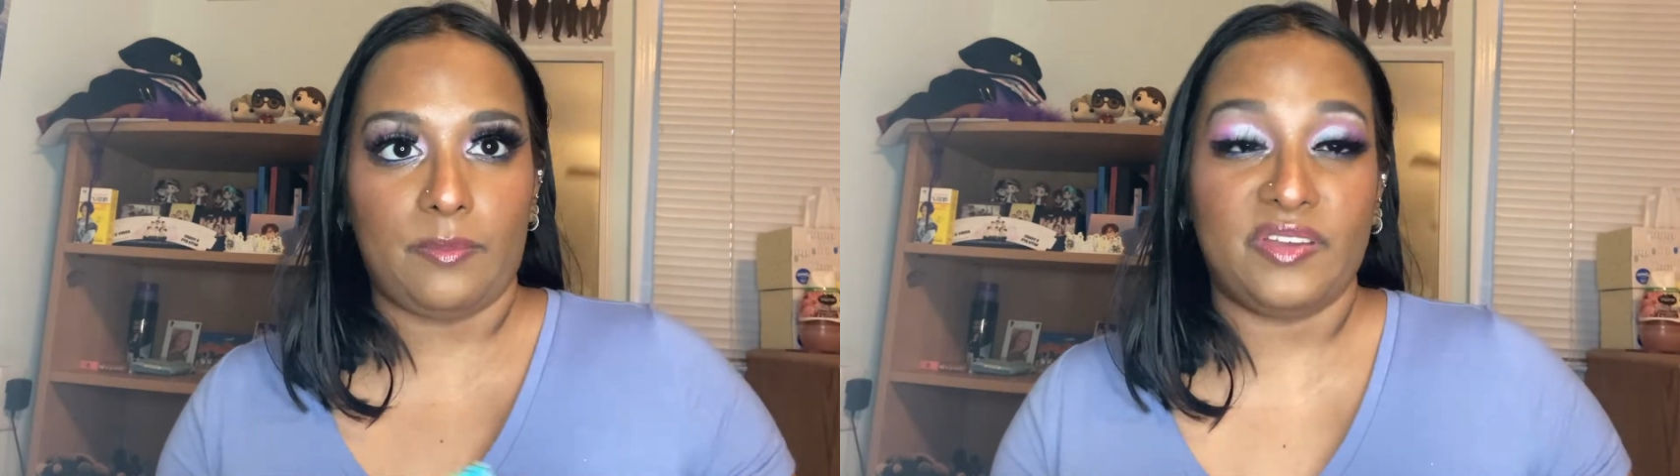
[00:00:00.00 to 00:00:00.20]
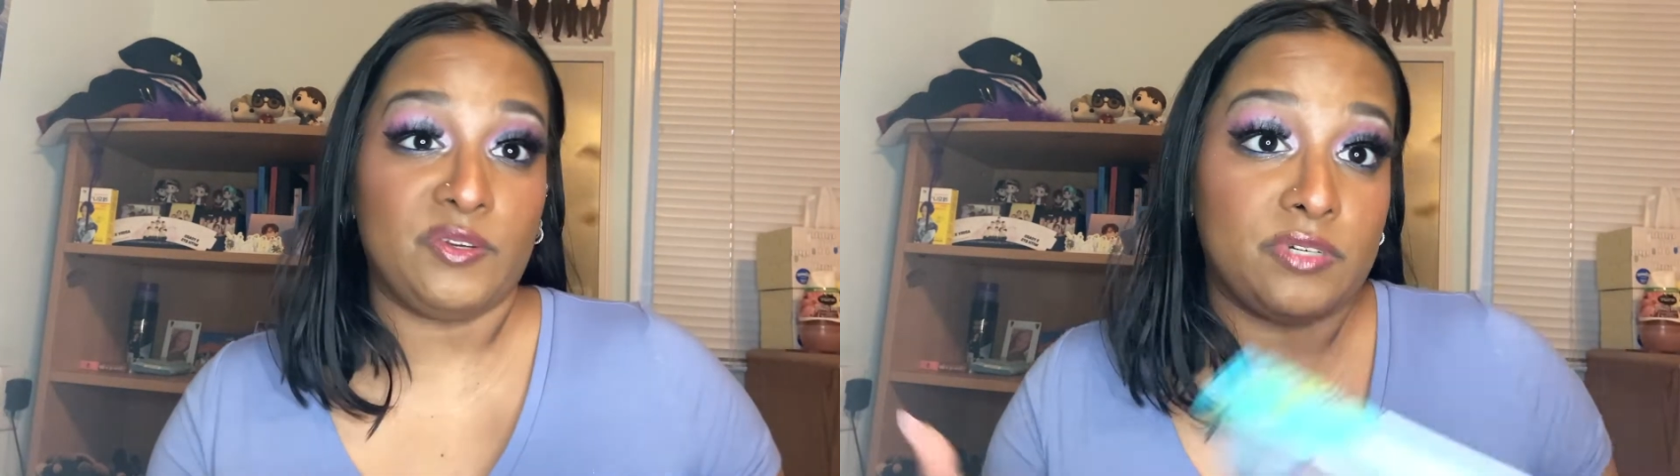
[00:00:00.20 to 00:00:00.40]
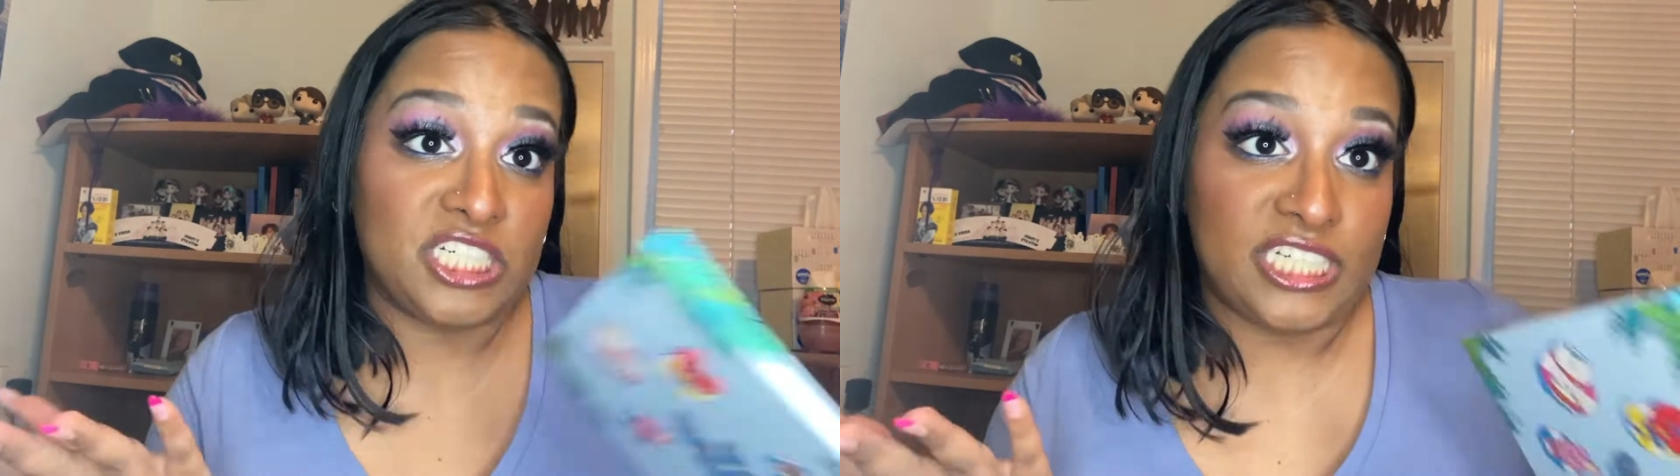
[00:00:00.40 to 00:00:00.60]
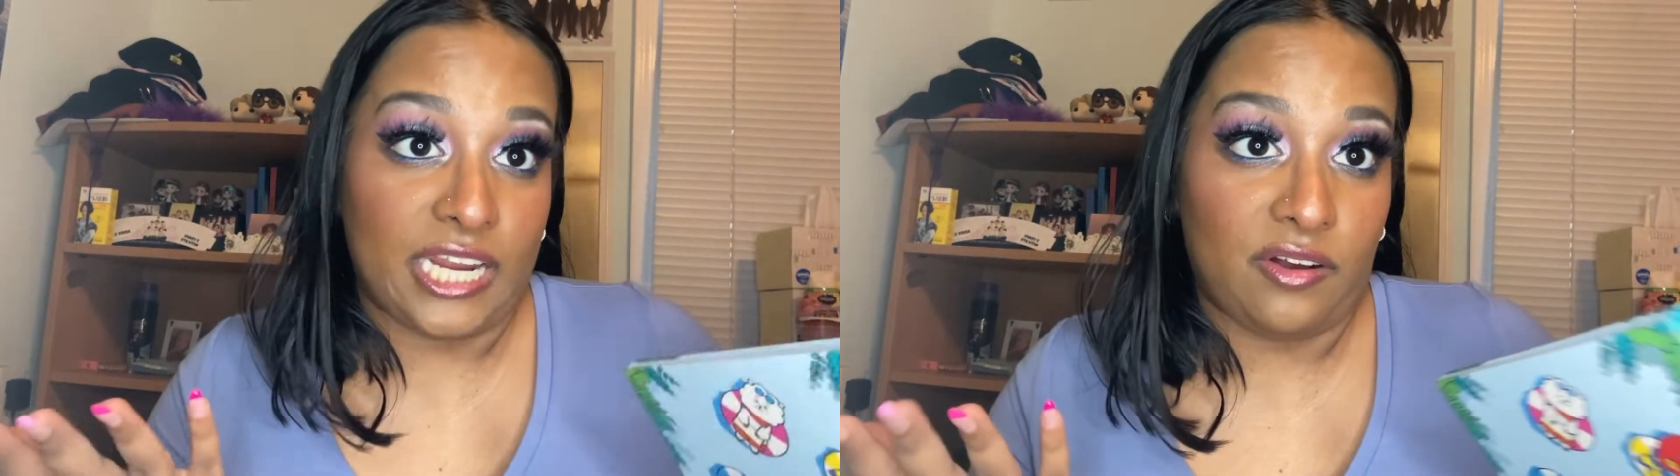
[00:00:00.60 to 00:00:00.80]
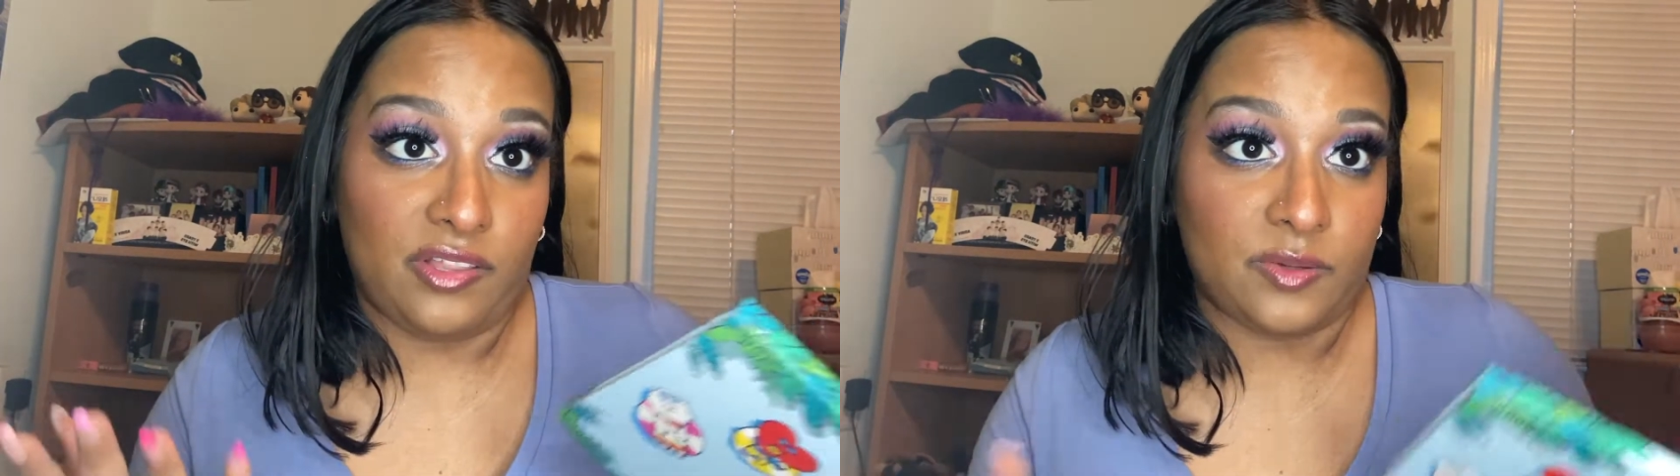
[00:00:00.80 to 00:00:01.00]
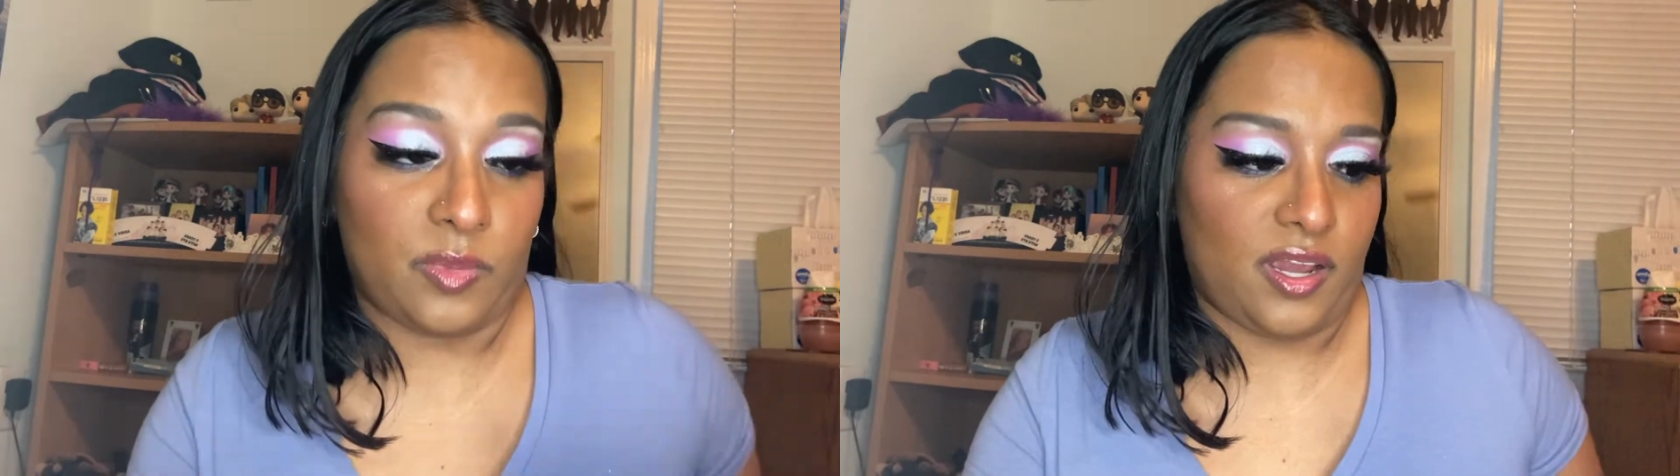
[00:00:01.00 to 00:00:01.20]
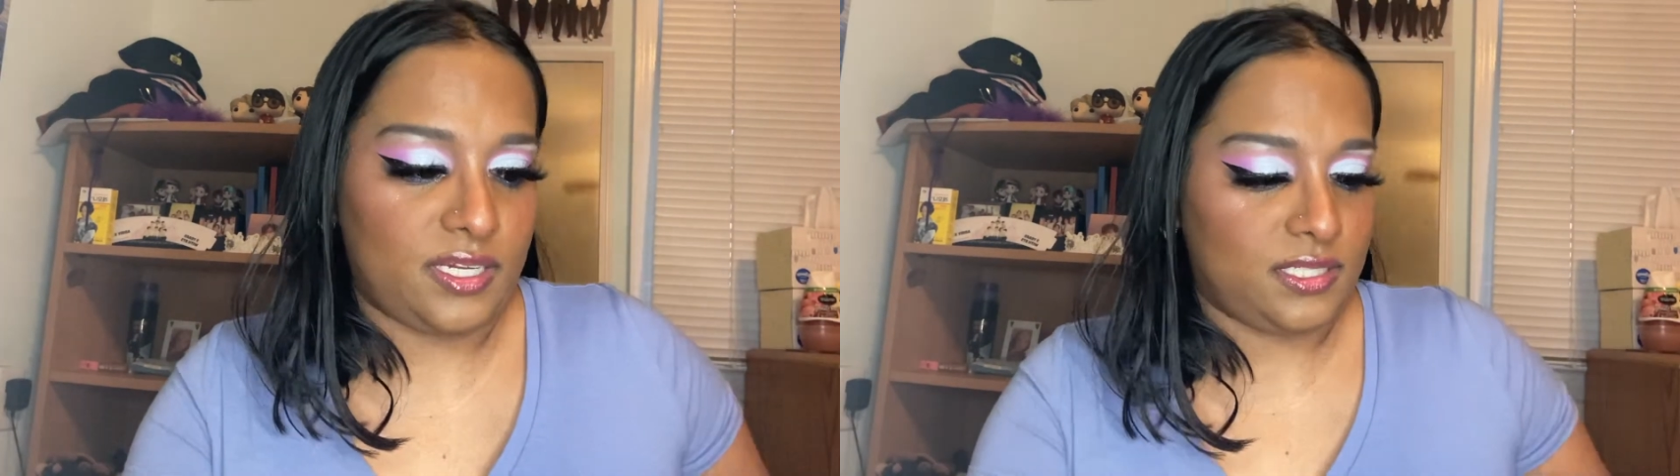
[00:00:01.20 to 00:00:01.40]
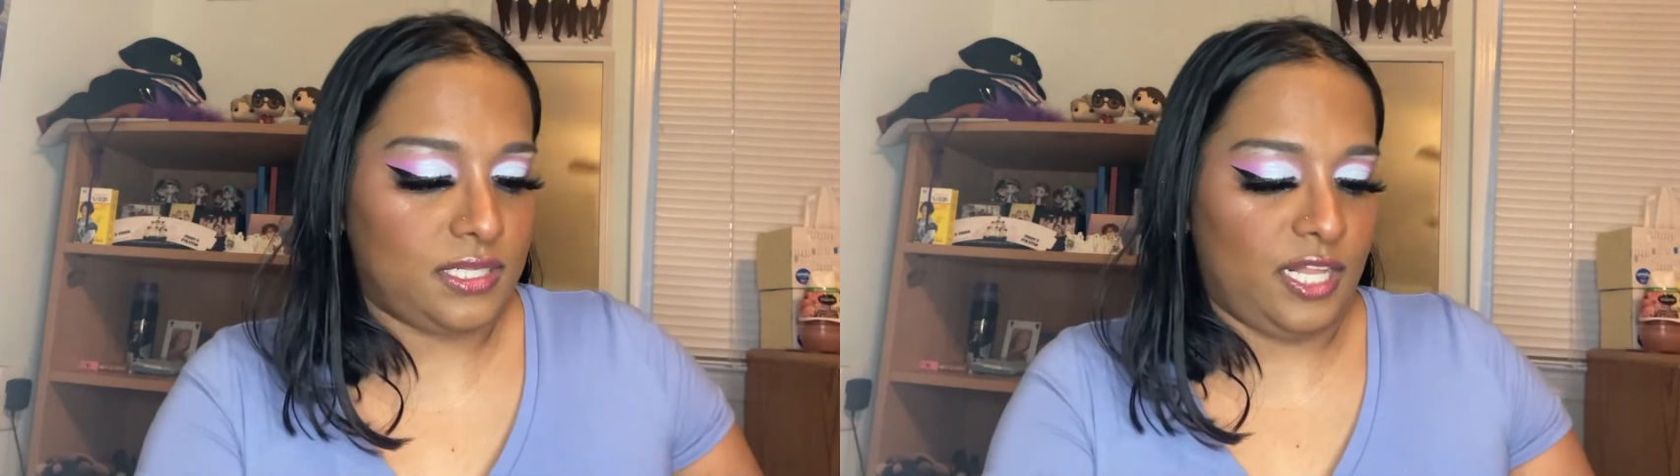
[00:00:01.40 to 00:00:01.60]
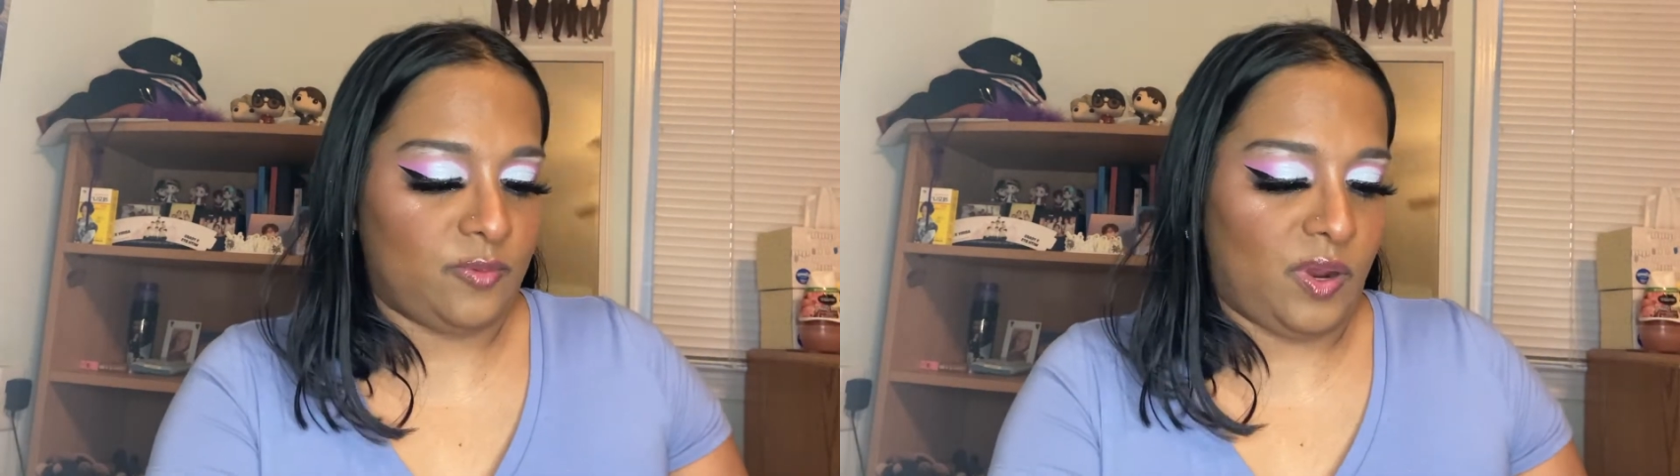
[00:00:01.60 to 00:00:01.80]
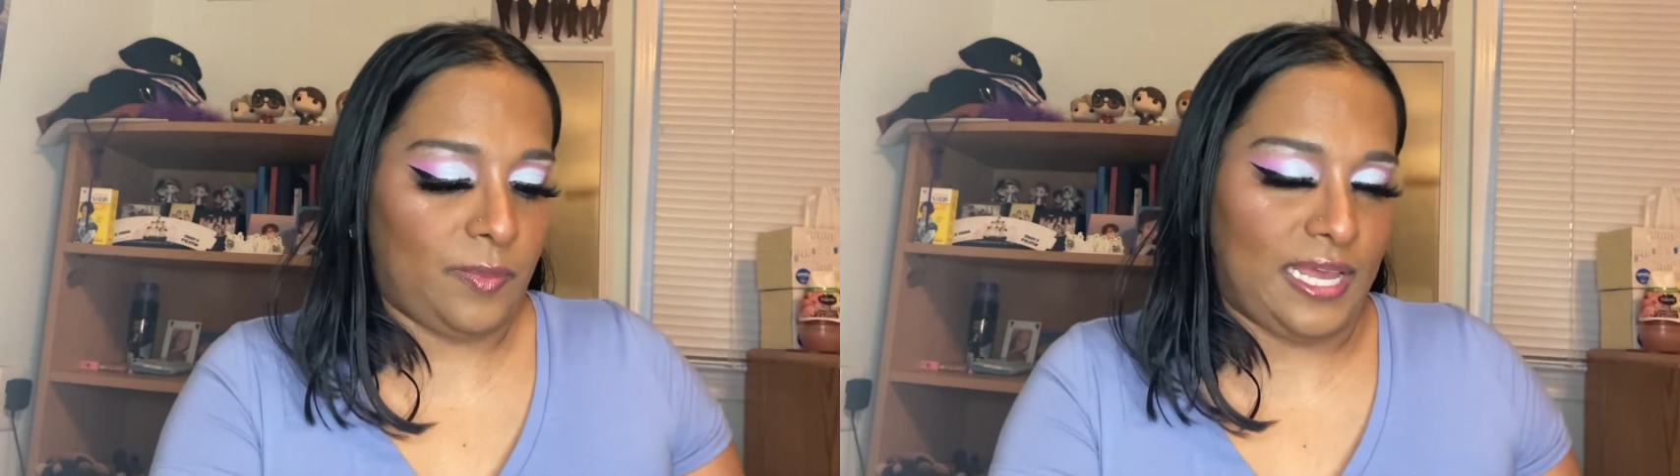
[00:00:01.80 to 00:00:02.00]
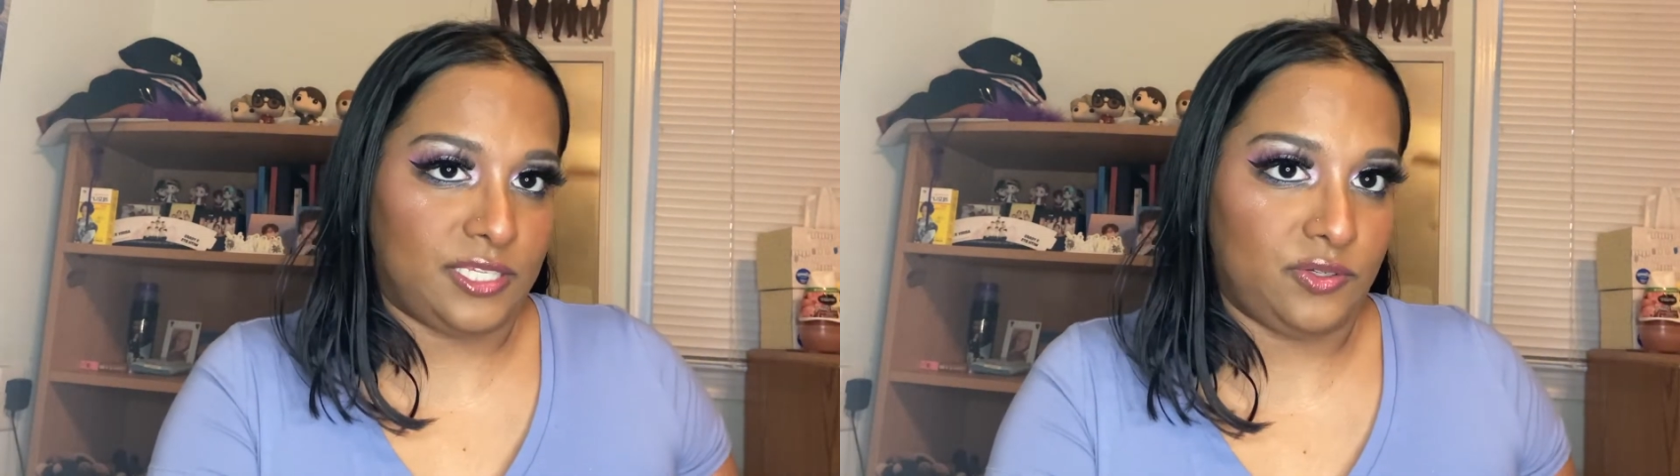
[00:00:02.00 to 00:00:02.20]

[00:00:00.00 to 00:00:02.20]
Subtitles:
But if you want to check out other products Colourpop has,